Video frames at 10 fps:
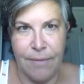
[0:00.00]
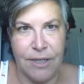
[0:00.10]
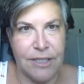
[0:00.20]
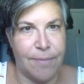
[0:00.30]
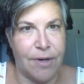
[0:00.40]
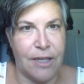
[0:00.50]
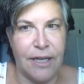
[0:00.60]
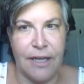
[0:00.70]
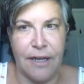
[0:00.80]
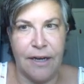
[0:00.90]
I'm going to double
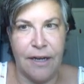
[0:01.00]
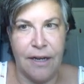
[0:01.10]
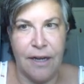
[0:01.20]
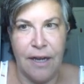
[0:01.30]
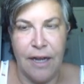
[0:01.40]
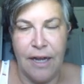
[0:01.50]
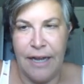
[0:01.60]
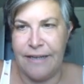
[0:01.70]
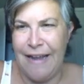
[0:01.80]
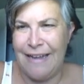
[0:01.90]
click it.
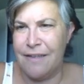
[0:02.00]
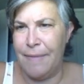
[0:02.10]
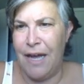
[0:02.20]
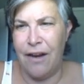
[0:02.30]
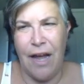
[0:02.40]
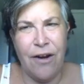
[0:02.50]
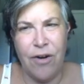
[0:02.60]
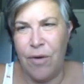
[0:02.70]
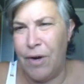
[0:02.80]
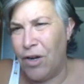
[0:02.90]
It's asking me, I
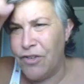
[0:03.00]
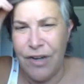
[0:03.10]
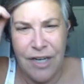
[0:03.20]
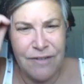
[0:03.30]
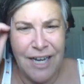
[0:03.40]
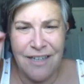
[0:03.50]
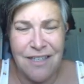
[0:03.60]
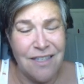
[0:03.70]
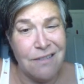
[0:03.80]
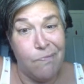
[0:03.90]
don't know what alternative
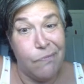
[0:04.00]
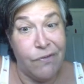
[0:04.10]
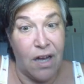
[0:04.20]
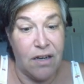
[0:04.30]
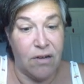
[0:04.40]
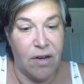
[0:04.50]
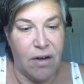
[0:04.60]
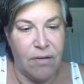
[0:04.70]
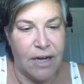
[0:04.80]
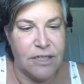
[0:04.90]
text is. I don't
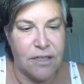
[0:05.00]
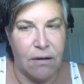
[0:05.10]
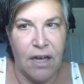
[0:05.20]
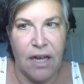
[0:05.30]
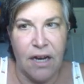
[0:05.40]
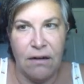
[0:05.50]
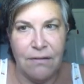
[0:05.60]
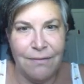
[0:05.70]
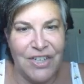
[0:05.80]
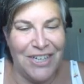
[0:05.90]
know. I just go header.
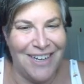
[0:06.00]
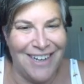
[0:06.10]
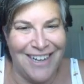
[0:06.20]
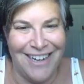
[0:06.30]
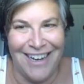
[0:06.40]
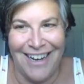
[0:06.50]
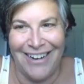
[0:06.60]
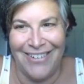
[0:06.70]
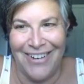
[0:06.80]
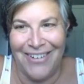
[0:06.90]
I
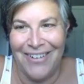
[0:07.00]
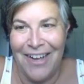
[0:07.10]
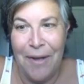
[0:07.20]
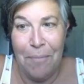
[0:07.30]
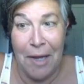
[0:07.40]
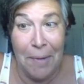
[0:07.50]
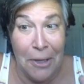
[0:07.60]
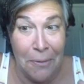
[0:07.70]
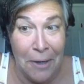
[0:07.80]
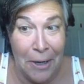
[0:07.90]
don't know. Maybe
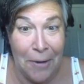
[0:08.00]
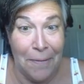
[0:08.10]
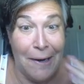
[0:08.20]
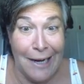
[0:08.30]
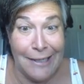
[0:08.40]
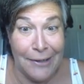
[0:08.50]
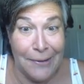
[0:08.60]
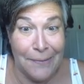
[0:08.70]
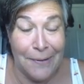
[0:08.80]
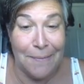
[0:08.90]
you know. I
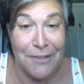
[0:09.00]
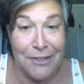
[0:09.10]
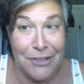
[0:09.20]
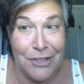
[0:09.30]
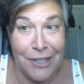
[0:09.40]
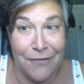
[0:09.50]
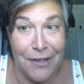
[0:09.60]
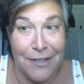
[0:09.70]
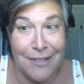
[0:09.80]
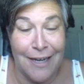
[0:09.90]
don't. still just trying to
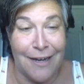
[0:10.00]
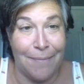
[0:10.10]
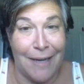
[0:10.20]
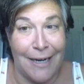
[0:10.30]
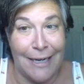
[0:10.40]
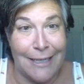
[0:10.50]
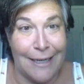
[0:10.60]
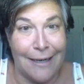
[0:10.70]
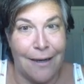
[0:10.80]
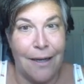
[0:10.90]
figure this out, and I'm getting it
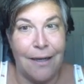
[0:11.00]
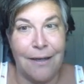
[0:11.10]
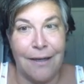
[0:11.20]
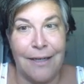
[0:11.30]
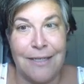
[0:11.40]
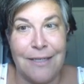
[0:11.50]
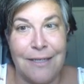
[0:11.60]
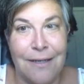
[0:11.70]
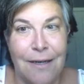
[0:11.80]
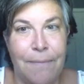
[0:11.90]
done. Look at
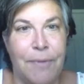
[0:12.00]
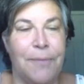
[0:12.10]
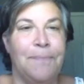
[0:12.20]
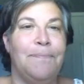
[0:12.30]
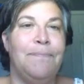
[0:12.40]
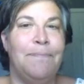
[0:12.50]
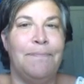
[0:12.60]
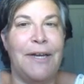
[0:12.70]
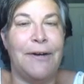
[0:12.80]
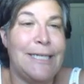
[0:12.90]
this. Boom.
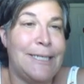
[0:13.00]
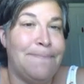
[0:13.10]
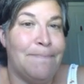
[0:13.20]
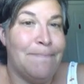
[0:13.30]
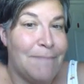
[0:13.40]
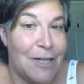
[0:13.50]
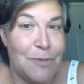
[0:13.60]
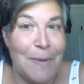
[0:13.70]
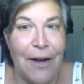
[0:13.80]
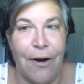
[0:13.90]
There it is.
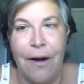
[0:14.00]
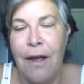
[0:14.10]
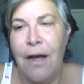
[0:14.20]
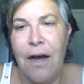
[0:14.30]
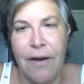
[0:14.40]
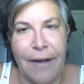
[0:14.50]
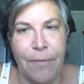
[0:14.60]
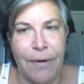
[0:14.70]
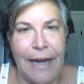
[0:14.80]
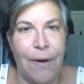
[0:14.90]
There's my header. Okay,
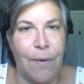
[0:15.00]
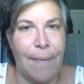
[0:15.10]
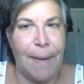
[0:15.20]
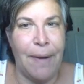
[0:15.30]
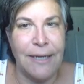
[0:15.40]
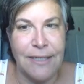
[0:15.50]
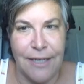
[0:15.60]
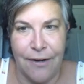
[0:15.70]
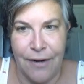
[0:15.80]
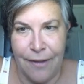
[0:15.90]
well, now I want my buttons
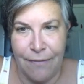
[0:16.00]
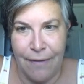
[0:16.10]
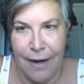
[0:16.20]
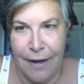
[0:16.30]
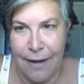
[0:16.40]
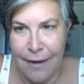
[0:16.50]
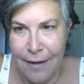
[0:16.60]
underneath, right?